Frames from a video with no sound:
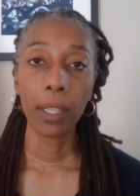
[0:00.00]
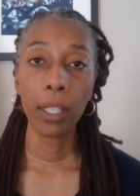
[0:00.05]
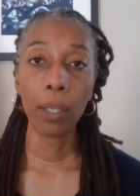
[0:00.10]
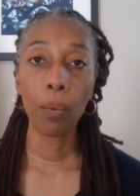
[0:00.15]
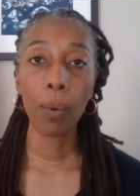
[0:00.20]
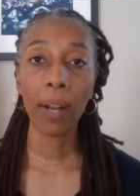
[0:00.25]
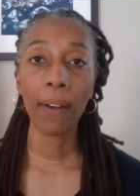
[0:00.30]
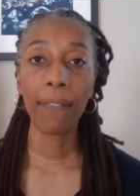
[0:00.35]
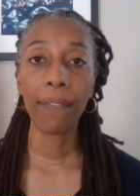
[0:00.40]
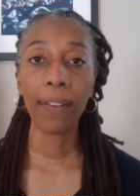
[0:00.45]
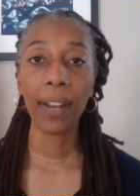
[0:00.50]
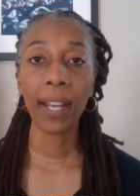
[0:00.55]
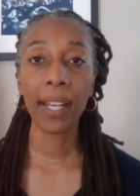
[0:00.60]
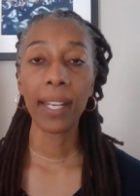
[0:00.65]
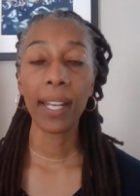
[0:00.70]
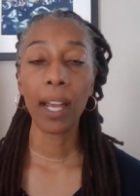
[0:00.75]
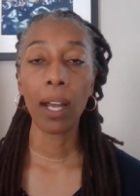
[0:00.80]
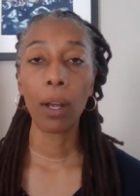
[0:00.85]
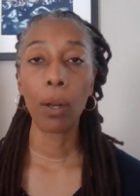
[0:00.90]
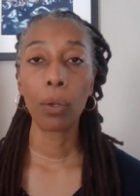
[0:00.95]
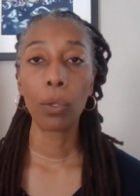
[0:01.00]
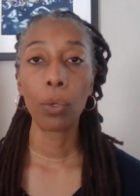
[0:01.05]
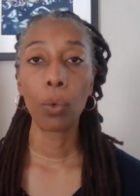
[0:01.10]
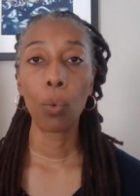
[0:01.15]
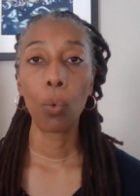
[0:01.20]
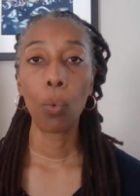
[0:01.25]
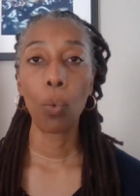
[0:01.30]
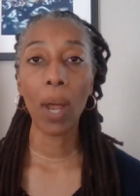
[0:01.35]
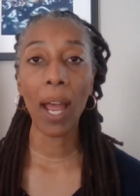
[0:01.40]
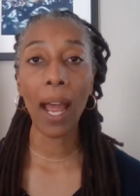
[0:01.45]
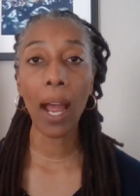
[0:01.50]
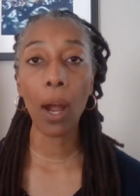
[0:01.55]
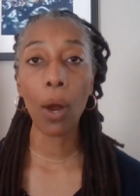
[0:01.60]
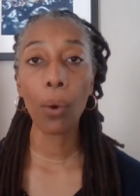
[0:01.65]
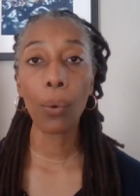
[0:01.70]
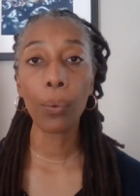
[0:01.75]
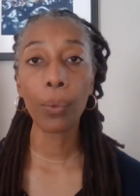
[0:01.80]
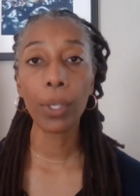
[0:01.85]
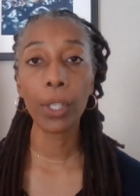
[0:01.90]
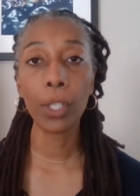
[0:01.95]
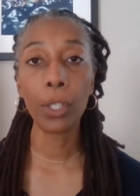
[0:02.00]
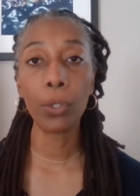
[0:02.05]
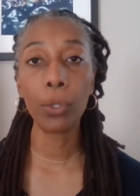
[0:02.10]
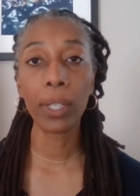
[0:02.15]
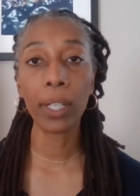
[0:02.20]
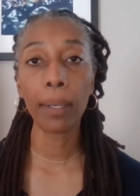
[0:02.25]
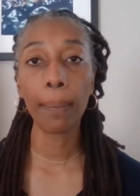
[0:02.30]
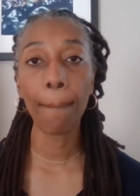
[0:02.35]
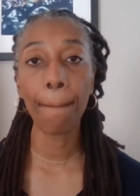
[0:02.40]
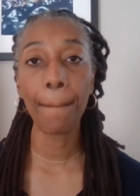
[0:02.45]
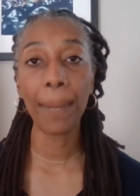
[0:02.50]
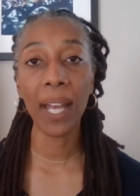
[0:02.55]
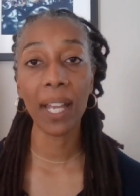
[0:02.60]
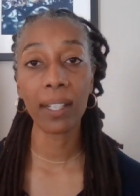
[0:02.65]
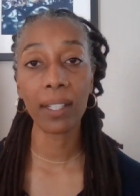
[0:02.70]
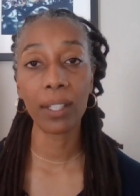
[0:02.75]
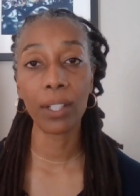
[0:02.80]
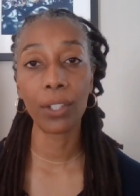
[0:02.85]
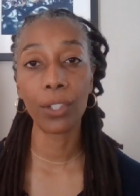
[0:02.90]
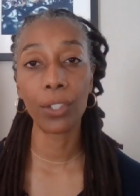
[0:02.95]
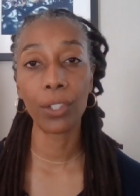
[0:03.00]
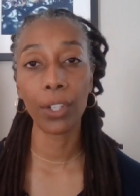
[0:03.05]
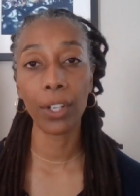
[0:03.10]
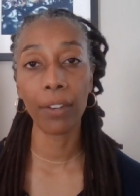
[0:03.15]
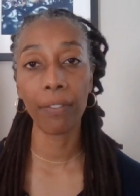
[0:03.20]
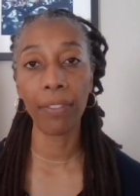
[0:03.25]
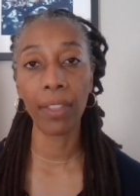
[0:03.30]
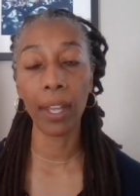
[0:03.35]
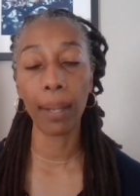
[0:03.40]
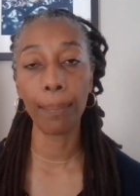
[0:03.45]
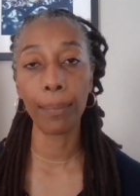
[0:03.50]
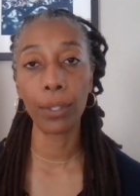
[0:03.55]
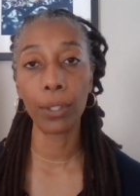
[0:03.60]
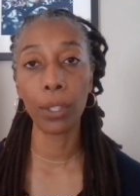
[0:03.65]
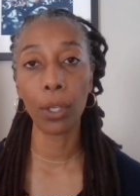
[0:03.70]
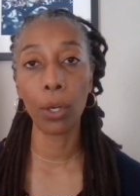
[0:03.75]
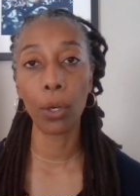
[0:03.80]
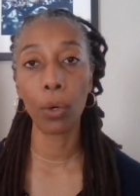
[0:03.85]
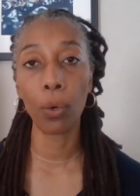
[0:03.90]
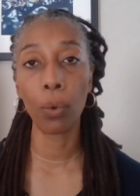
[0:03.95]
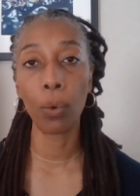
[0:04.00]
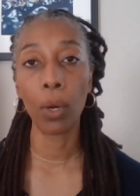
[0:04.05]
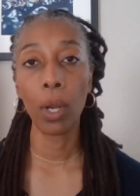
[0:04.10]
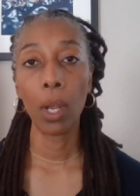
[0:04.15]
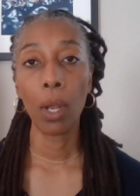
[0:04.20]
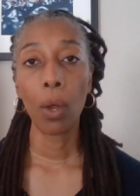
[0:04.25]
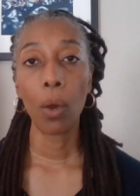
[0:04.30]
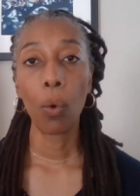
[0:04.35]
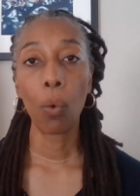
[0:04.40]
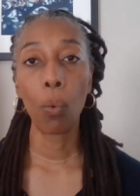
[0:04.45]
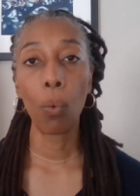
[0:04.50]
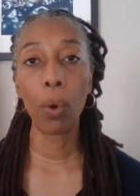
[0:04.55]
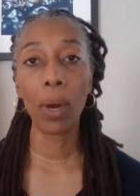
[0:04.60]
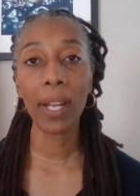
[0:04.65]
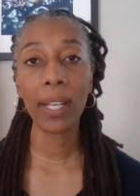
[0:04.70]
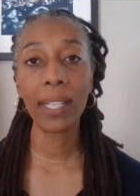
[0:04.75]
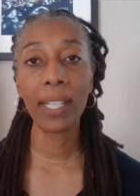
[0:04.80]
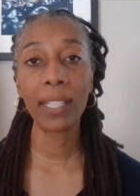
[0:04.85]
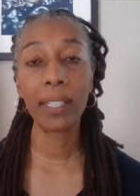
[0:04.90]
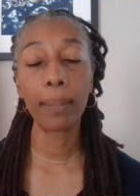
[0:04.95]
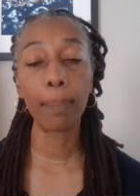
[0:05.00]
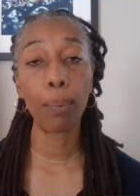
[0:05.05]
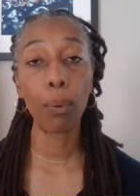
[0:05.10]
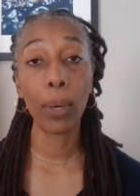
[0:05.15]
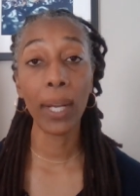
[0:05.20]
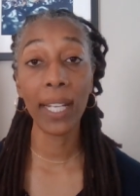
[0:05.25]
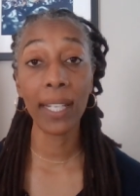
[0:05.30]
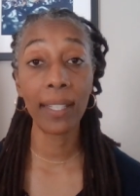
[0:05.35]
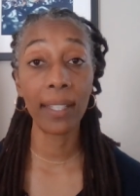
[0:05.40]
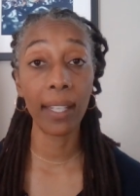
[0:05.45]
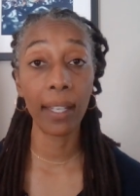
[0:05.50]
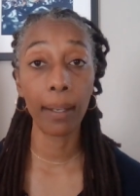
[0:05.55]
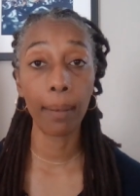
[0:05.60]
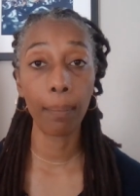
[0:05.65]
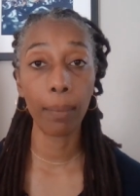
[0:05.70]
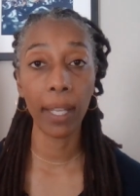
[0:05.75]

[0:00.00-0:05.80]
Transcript: You want to find out how you can best serve them. So what disappoints them?